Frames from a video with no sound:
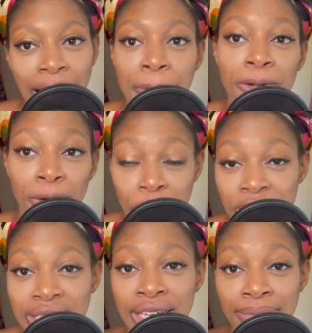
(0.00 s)
I will
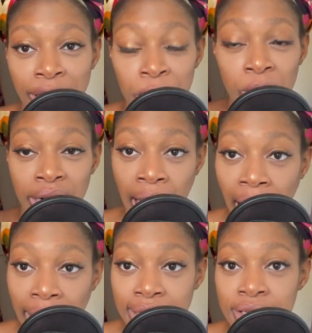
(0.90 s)
only date men who are
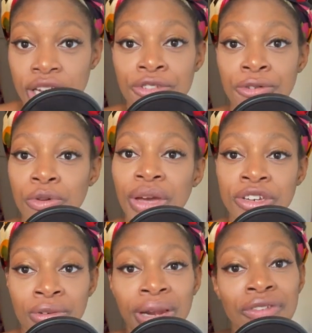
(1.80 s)
kind and to whom I
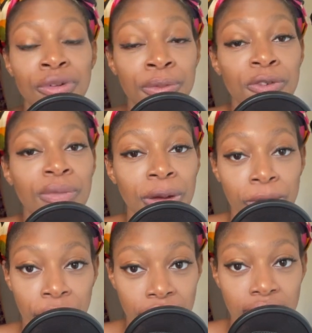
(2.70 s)
don't have to prove my
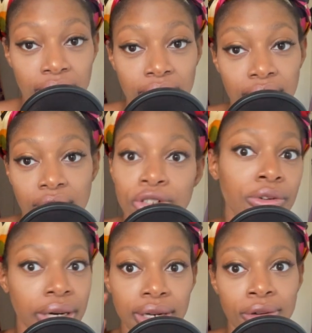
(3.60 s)
worth.
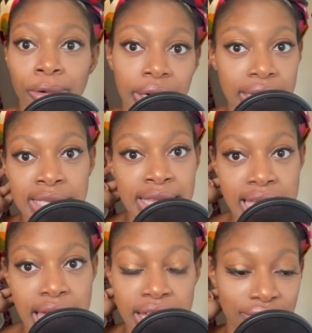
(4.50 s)
Sure, courting is a
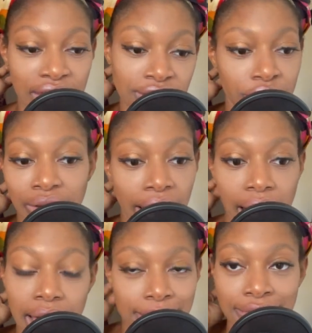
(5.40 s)
thing. If that's your
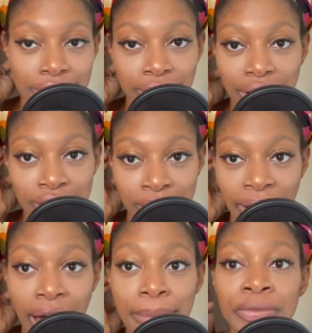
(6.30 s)
vibe, that's your
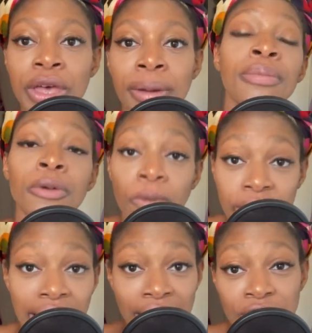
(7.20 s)
vibe. But when
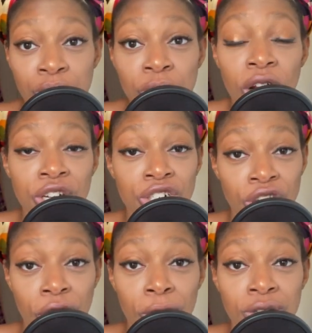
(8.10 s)
I have to put on a
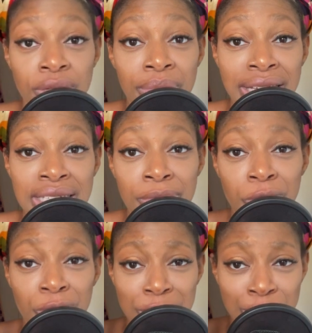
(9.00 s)
show to make someone
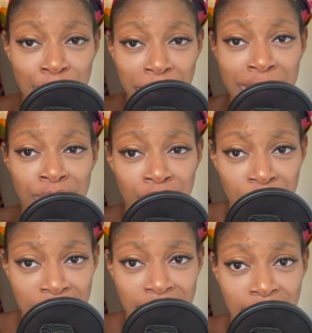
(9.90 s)
respect
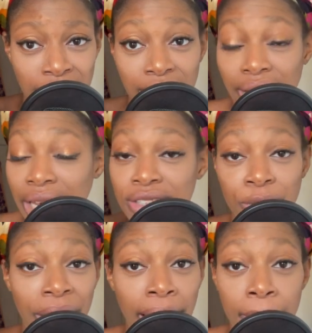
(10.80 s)
me, it's a
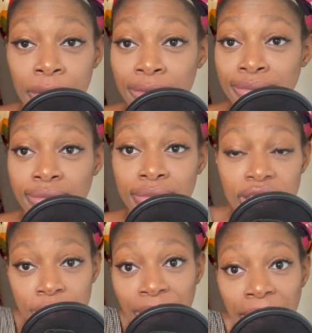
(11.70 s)
wrap.
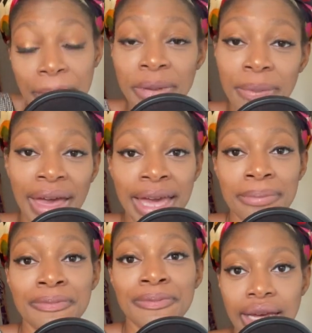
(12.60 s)
It's a wrap. Goodbye.
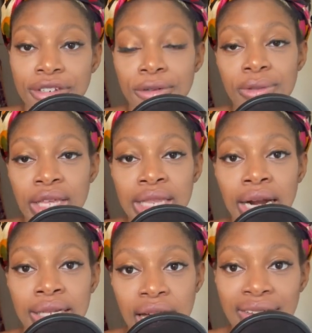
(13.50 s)
I do think that a
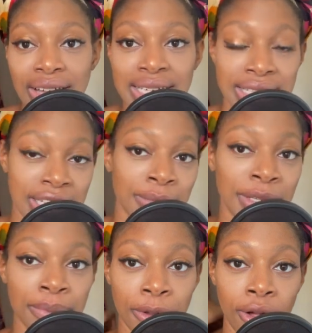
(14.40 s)
lot of autistic
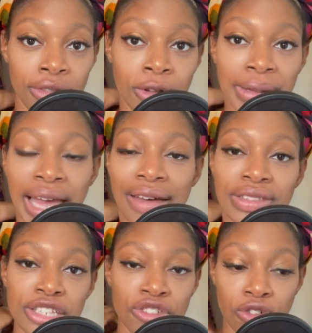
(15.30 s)
people, though we have
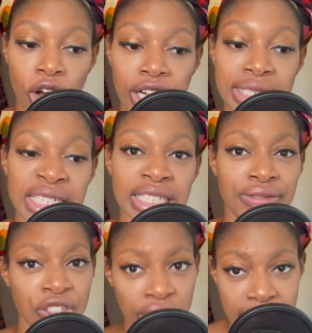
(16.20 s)
this strong sense of
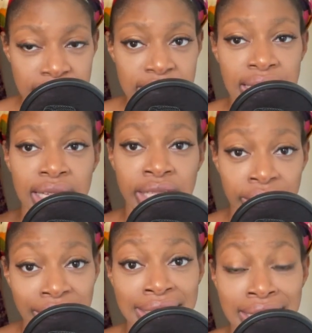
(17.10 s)
justice and clear
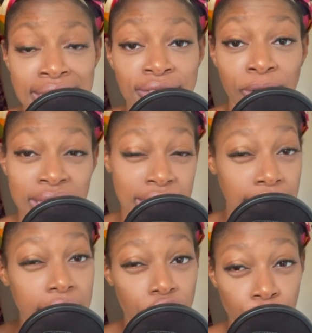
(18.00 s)
ideas of what
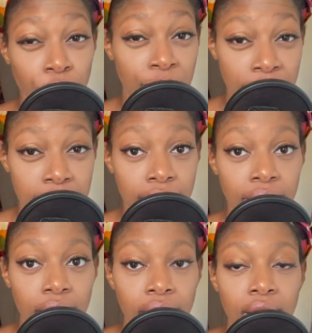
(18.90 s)
dating should be,
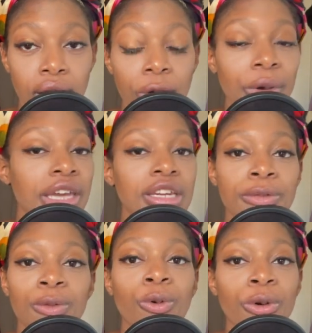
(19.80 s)
we end up
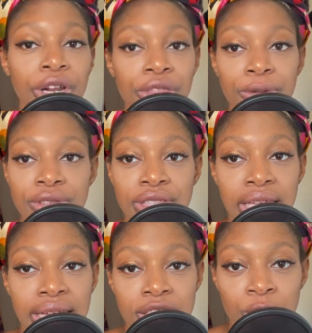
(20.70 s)
thwarting those
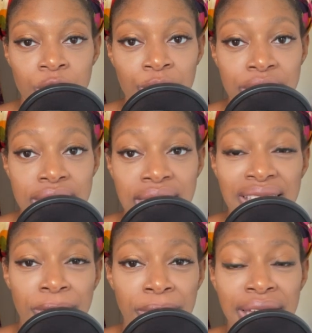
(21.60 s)
things once we see
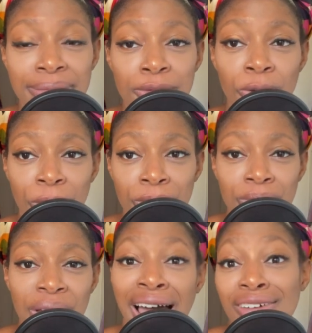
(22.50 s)
that we, quote,
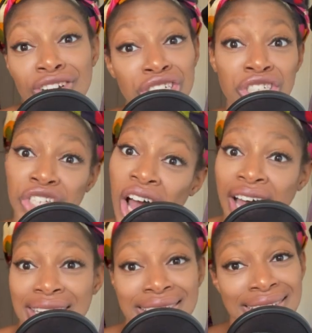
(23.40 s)
have a
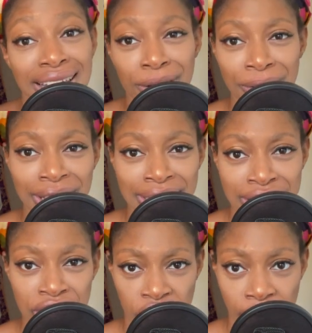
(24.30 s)
shot at a
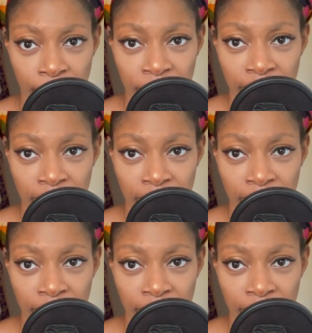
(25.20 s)
relationship.